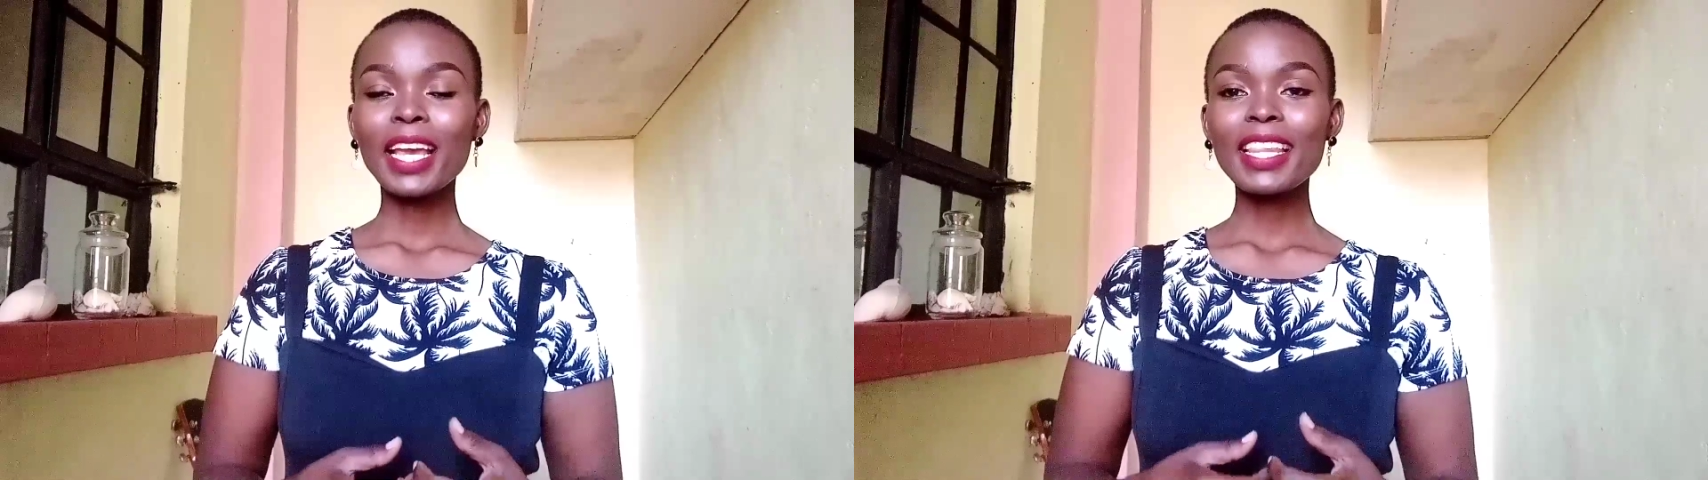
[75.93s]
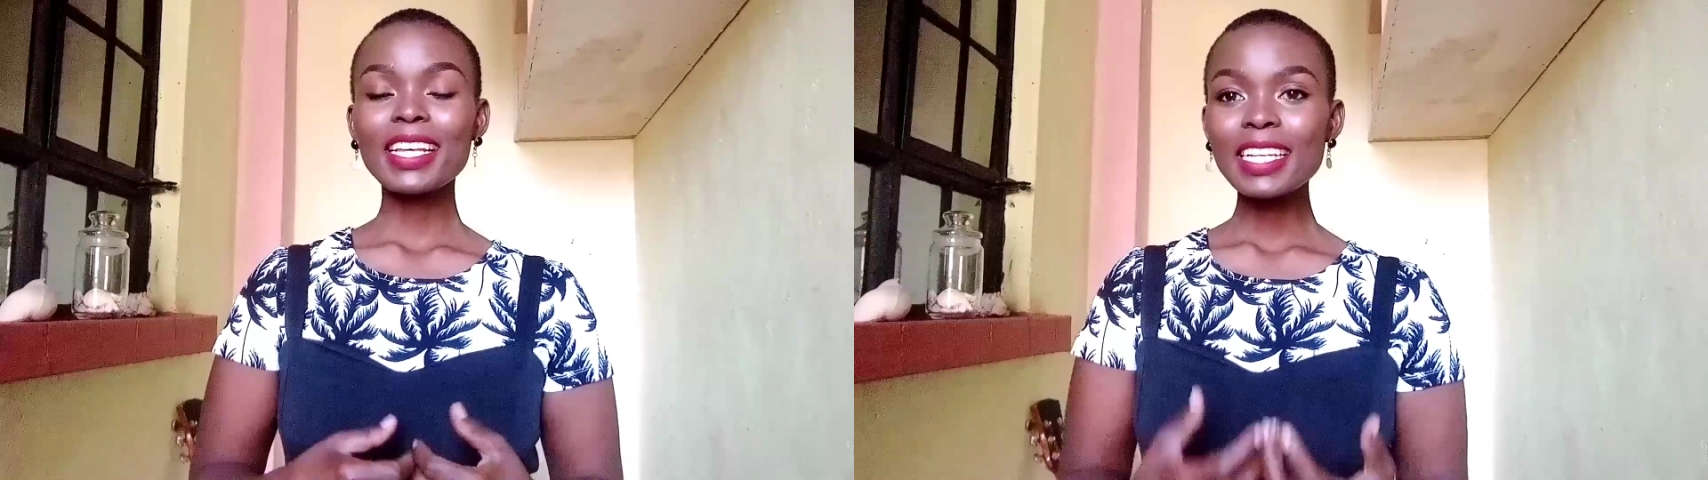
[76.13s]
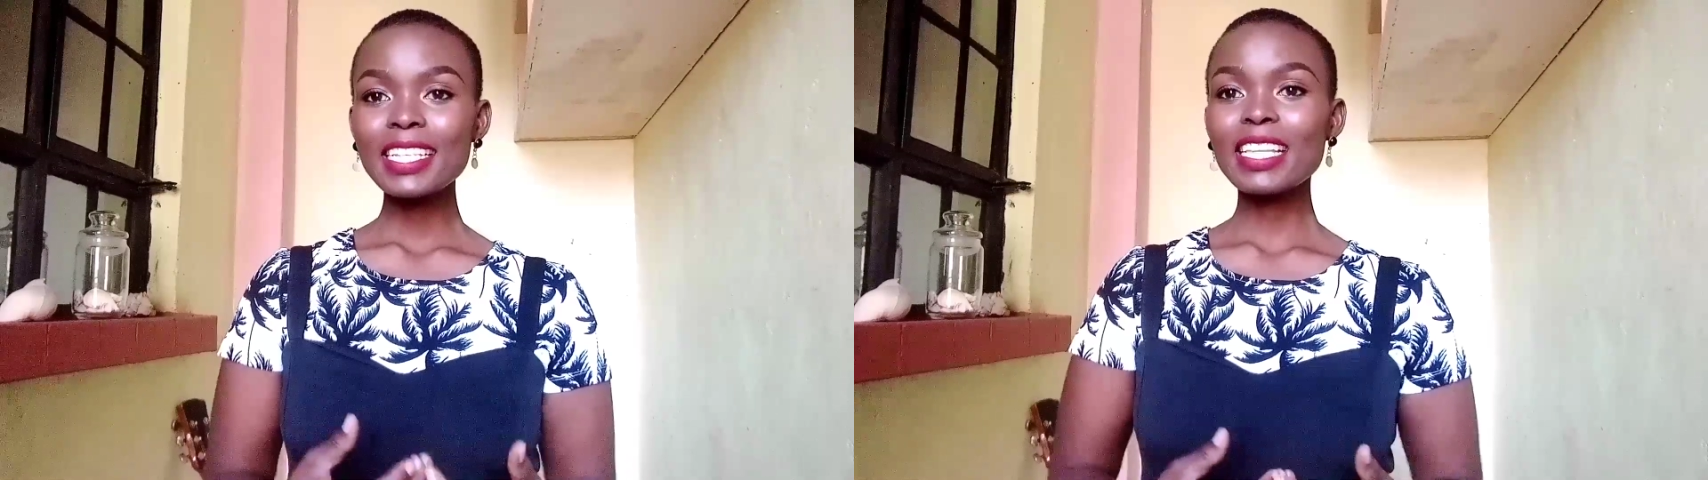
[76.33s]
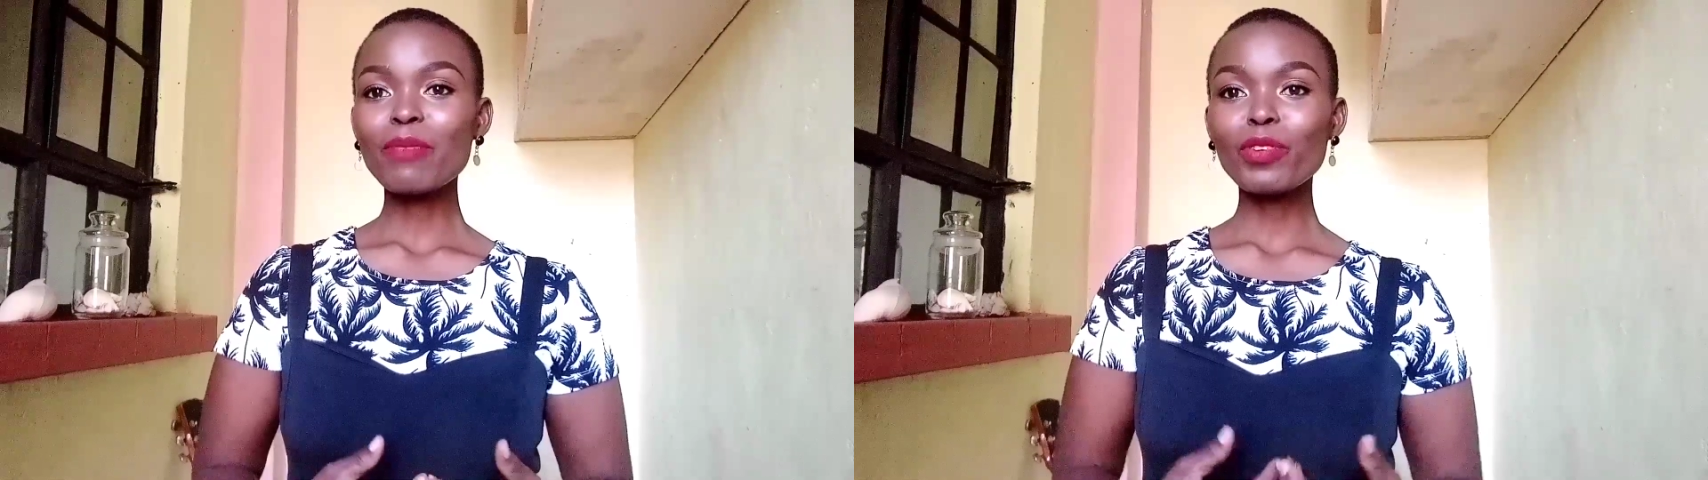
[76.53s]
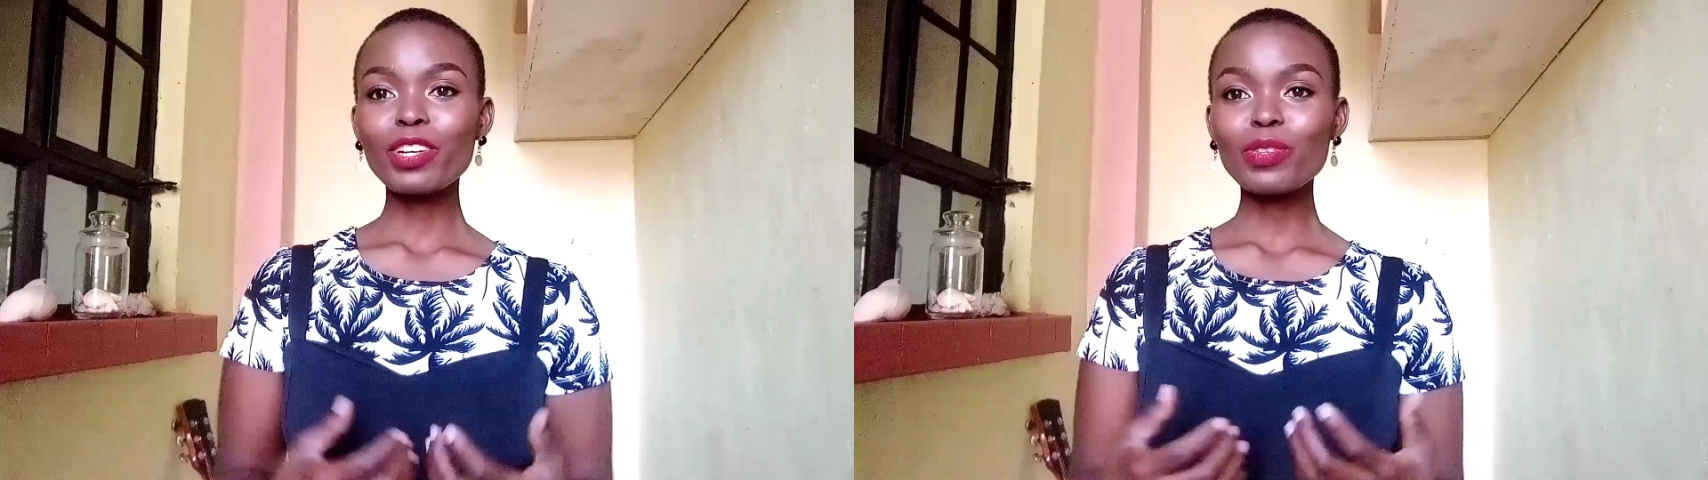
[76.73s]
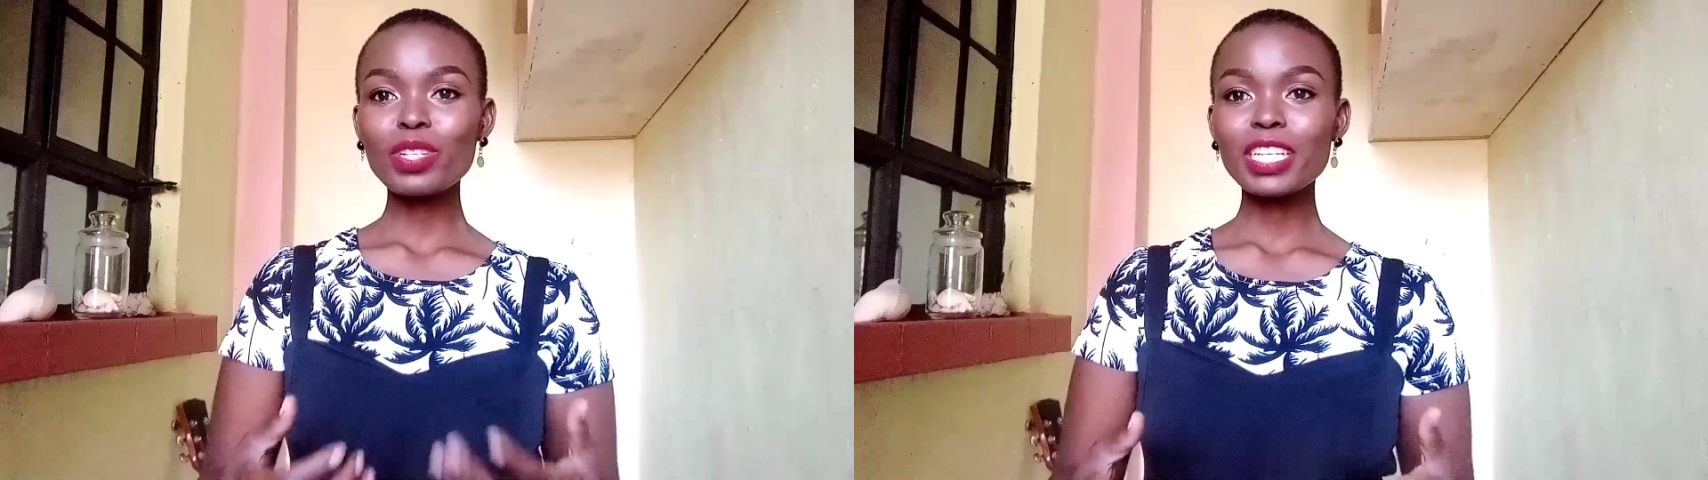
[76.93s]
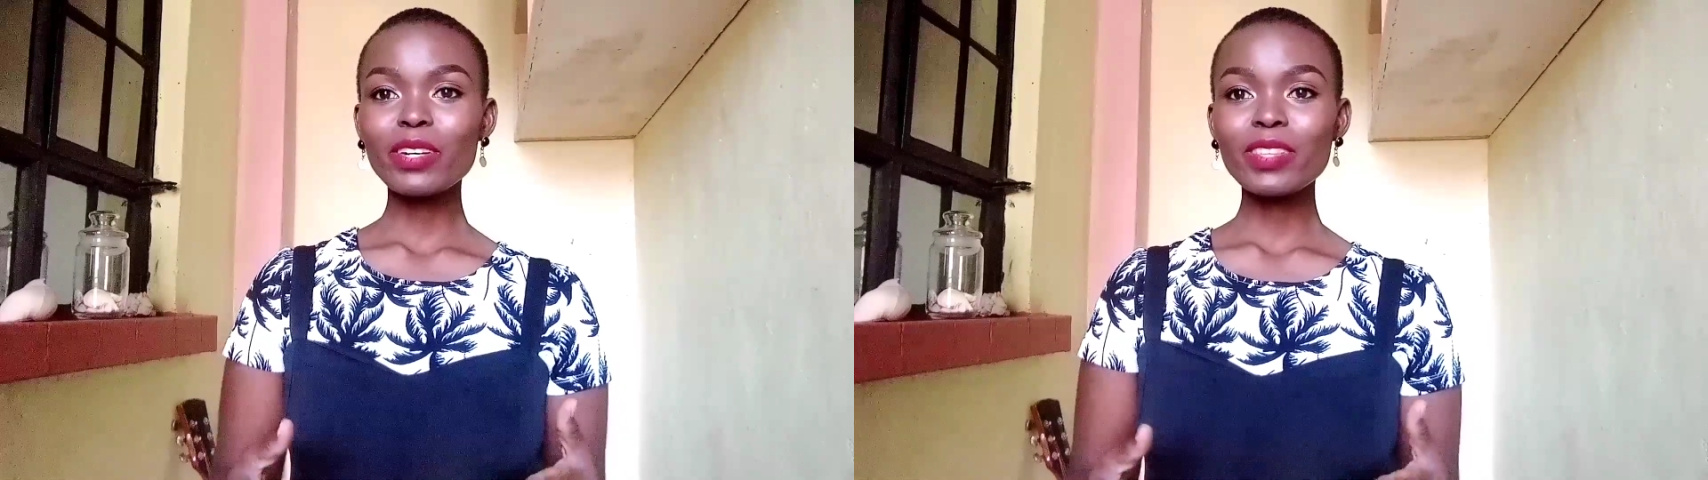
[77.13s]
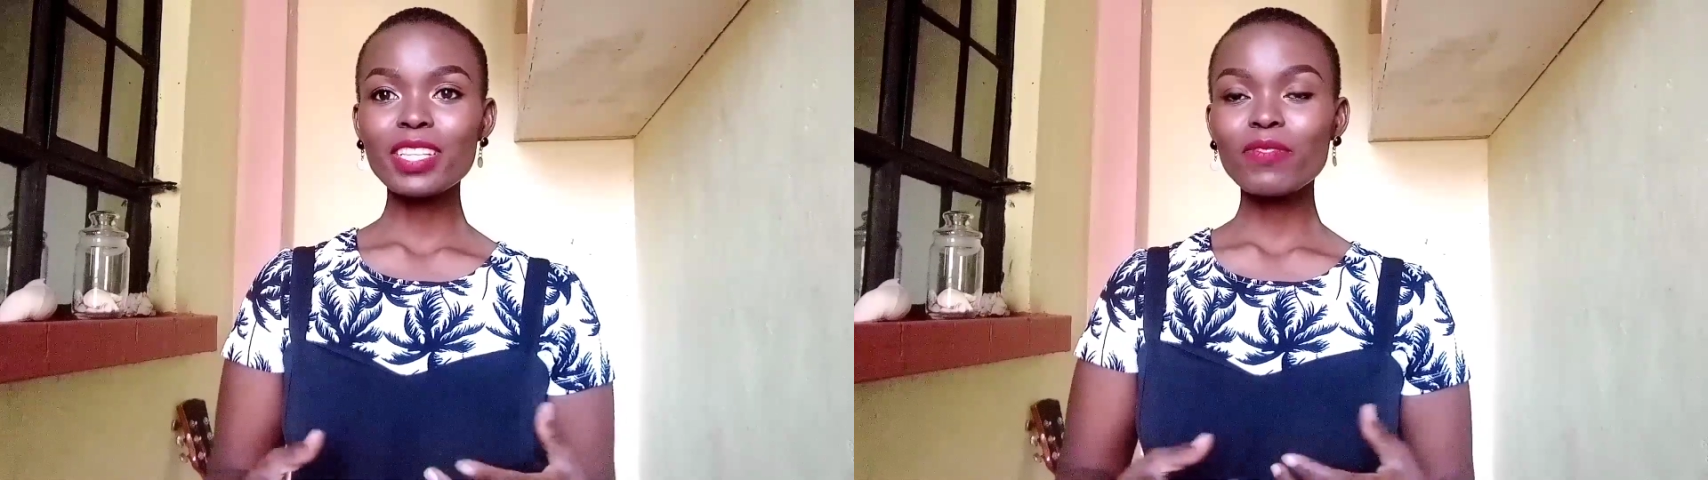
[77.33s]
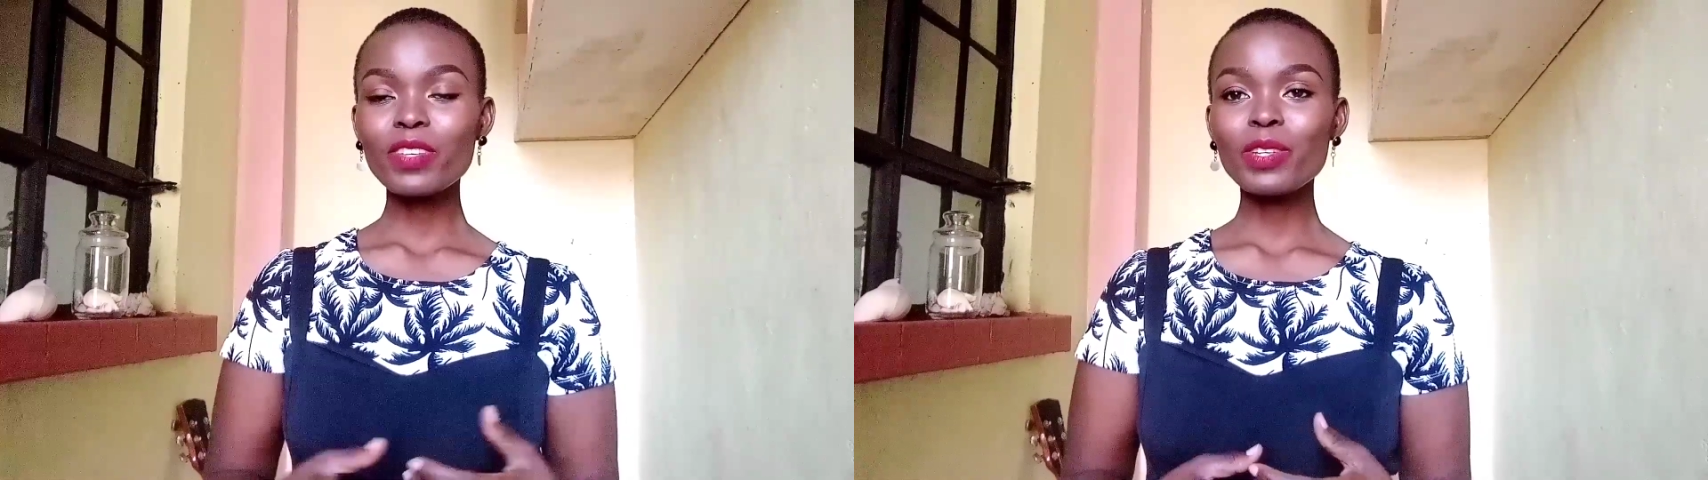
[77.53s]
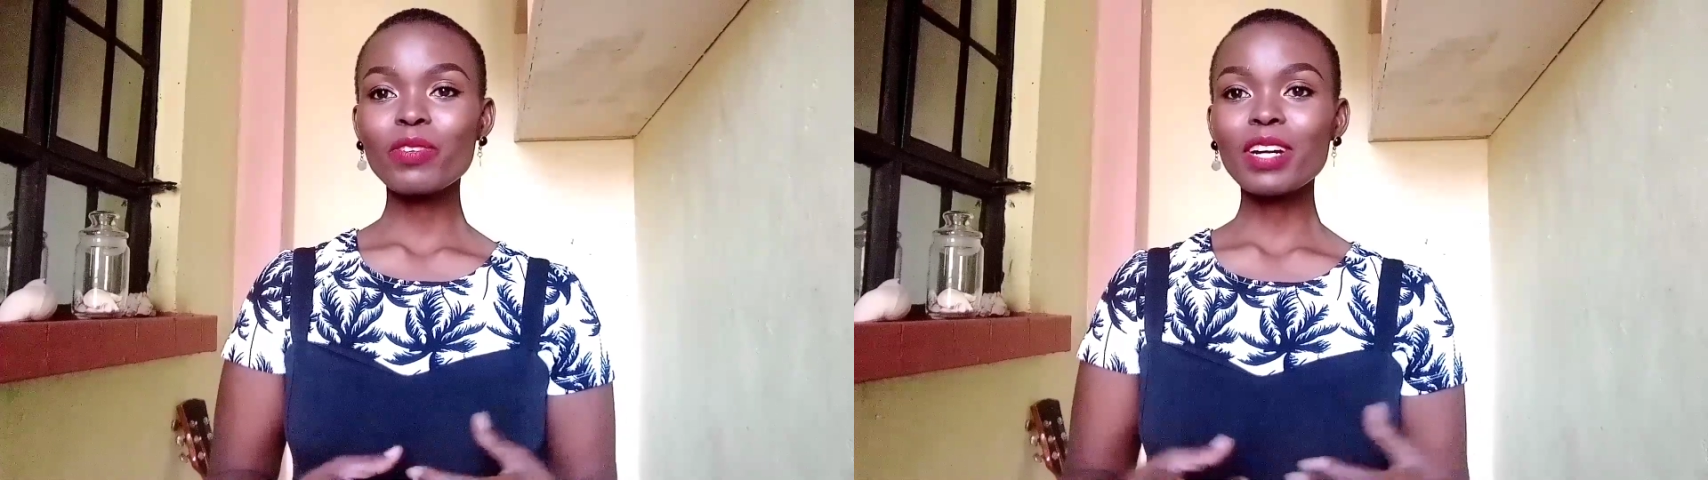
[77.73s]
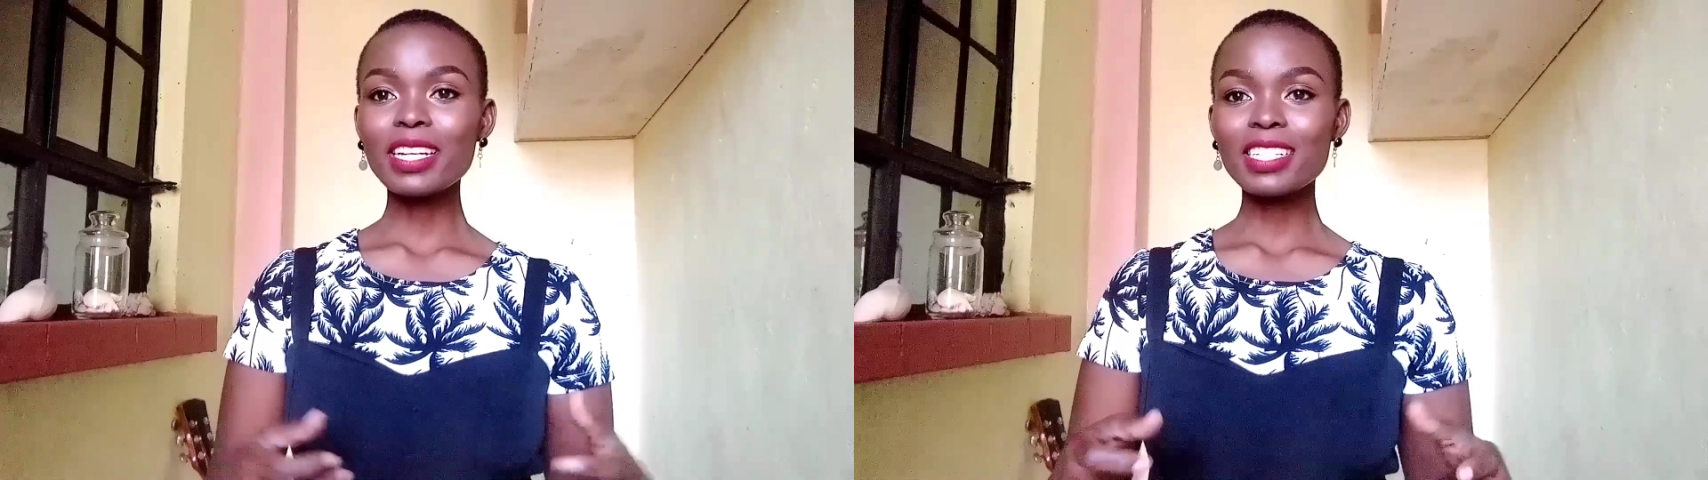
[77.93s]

and the list I'm going to share on this video are